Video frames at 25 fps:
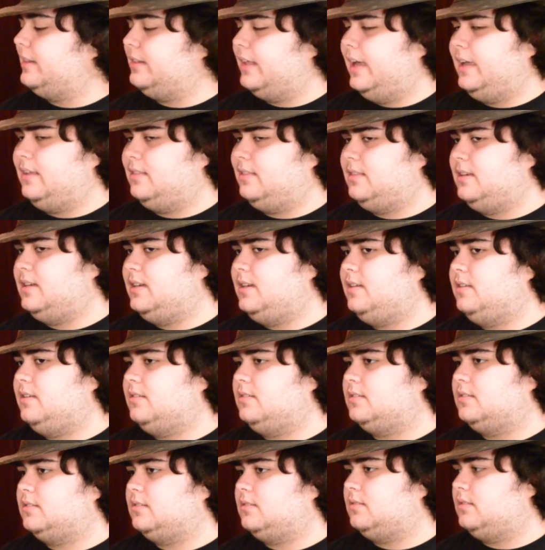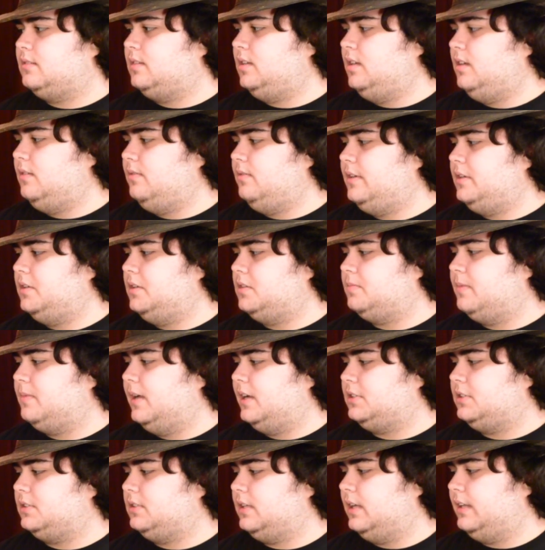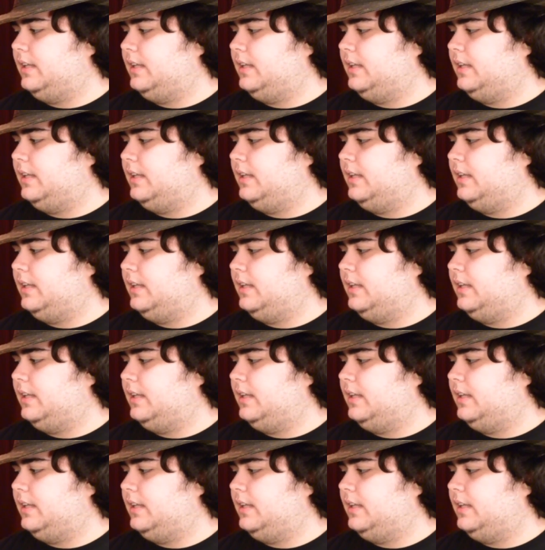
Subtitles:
like these TV specials.